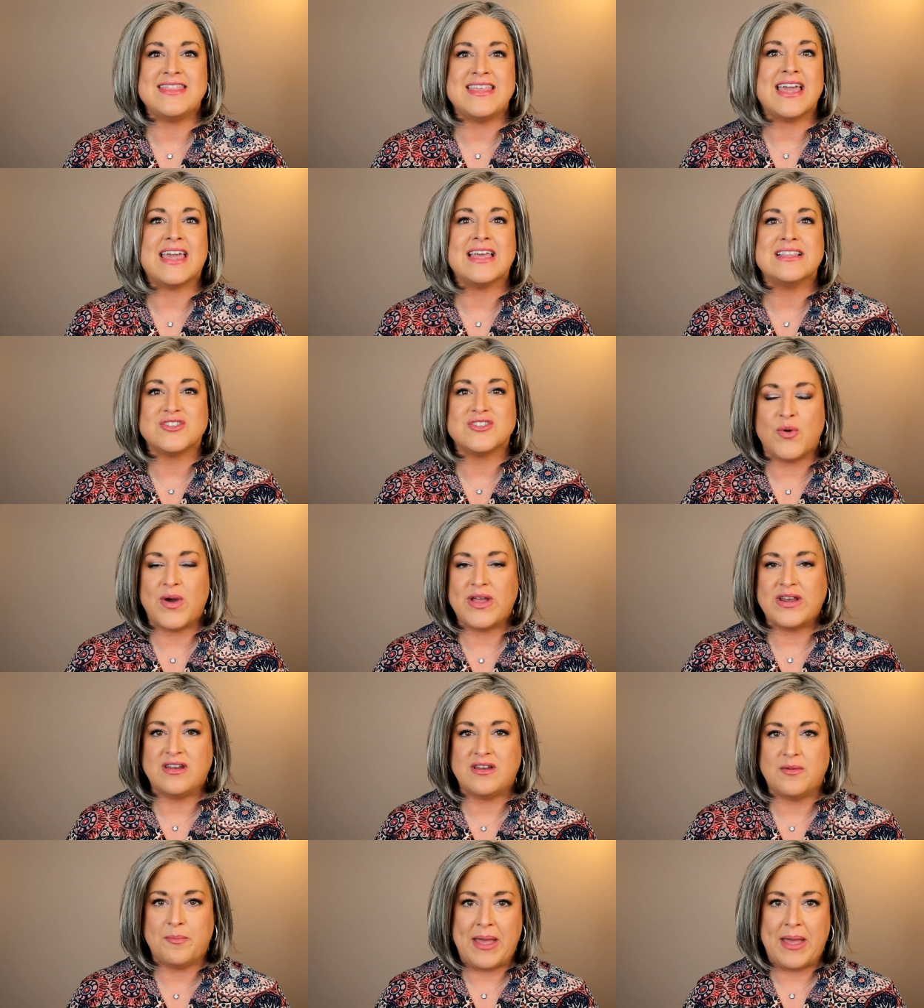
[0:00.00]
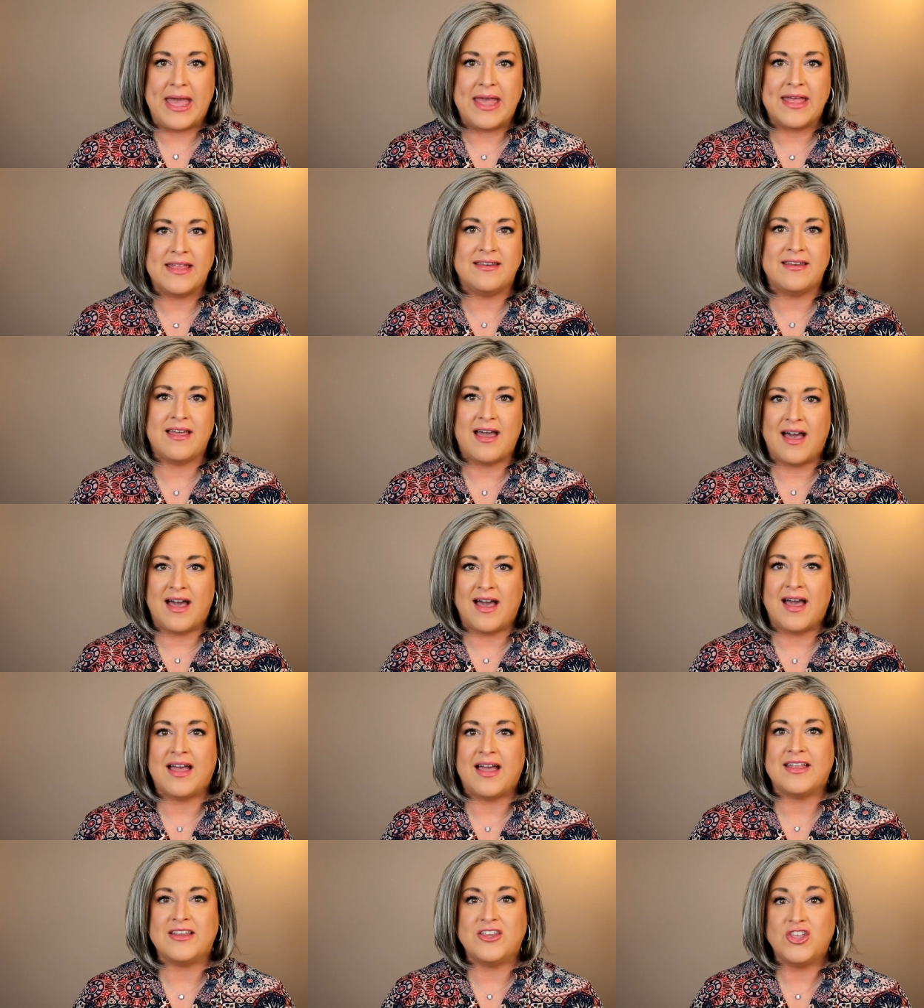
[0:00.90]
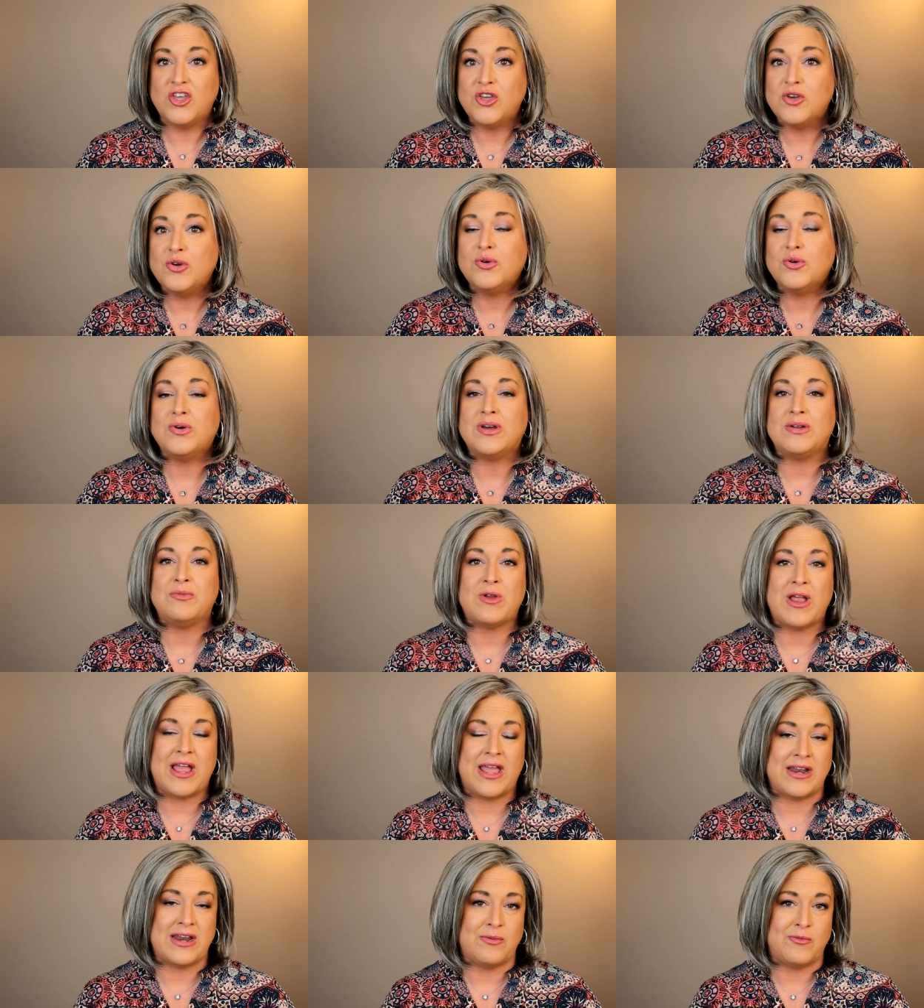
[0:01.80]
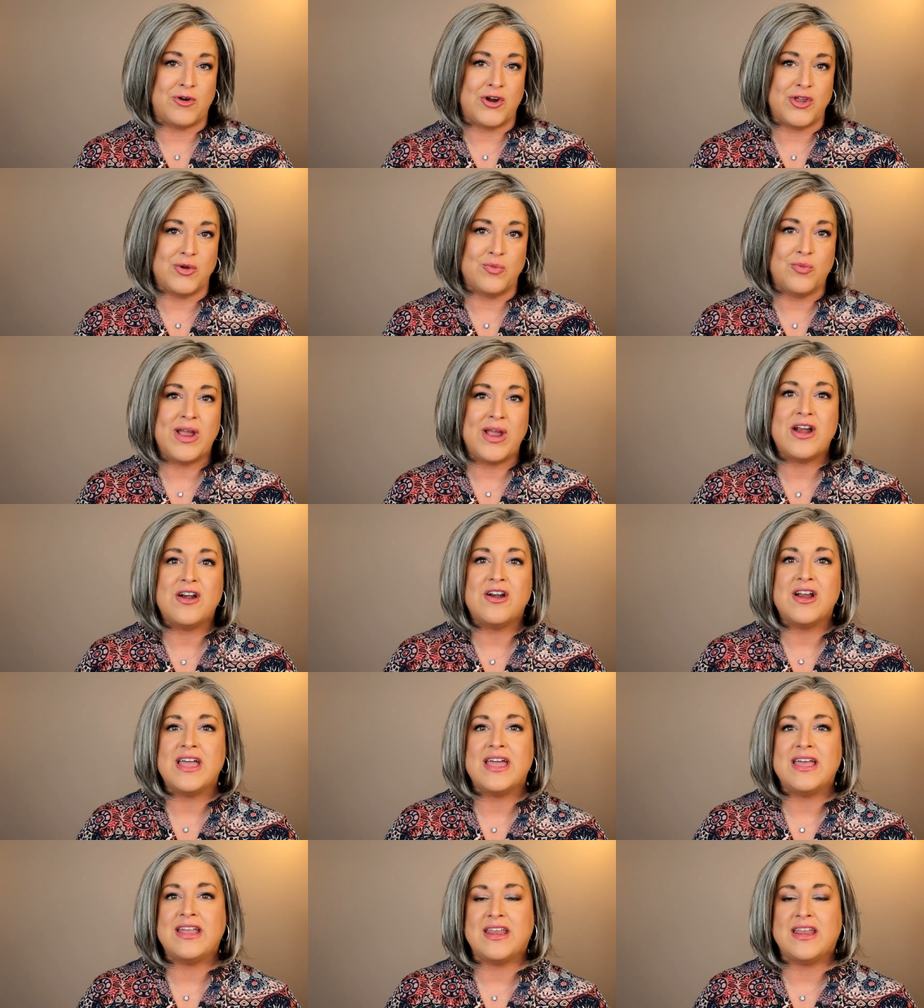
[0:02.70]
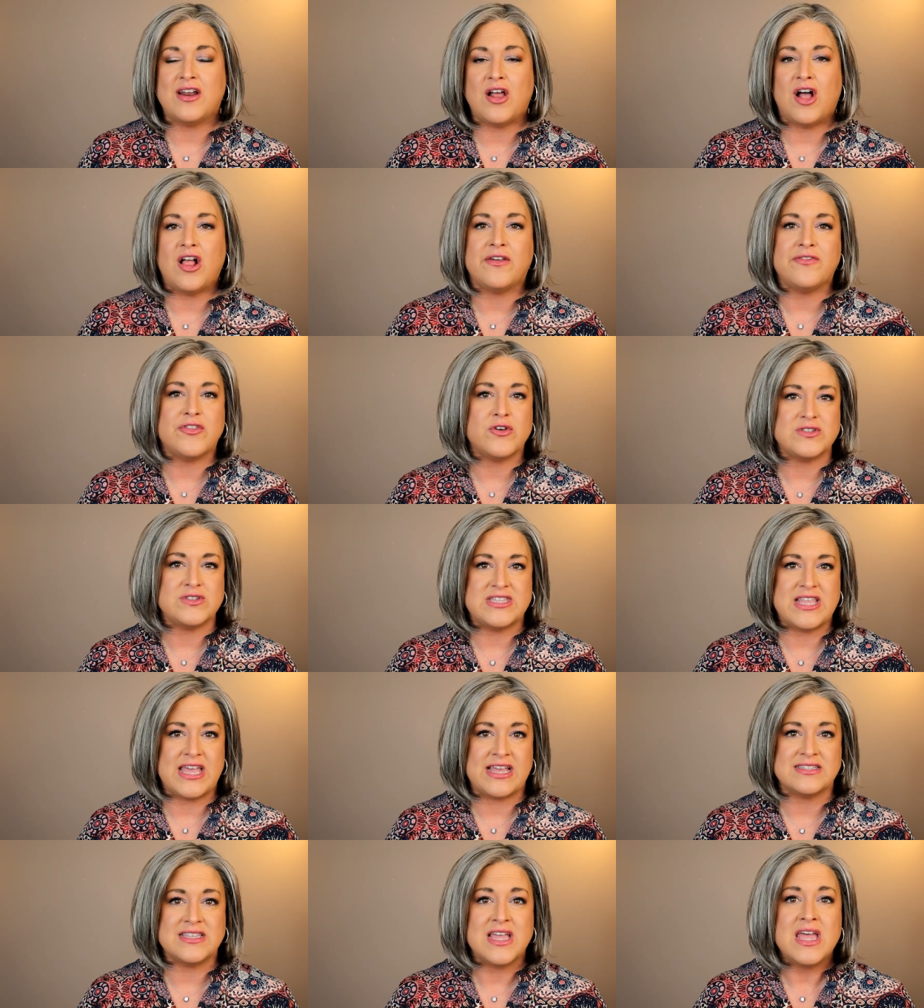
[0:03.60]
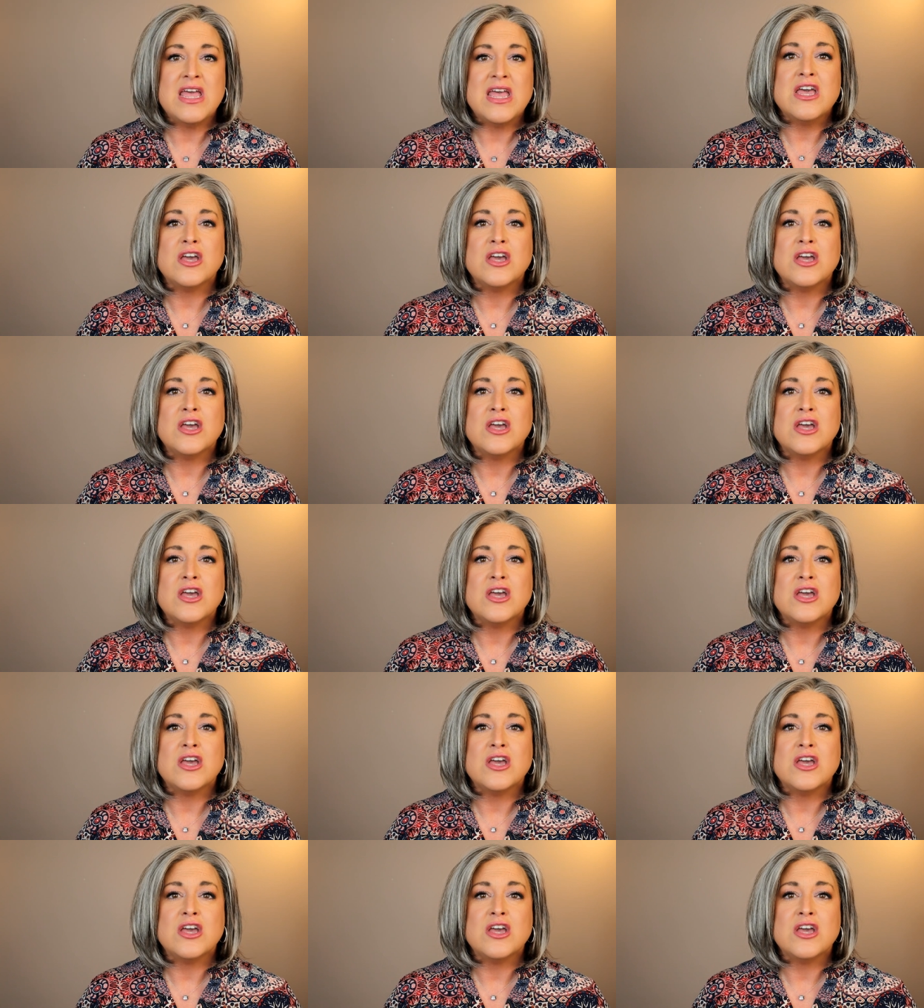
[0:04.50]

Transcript: I think it's going to depend on you and, and where you wear it and all of those things.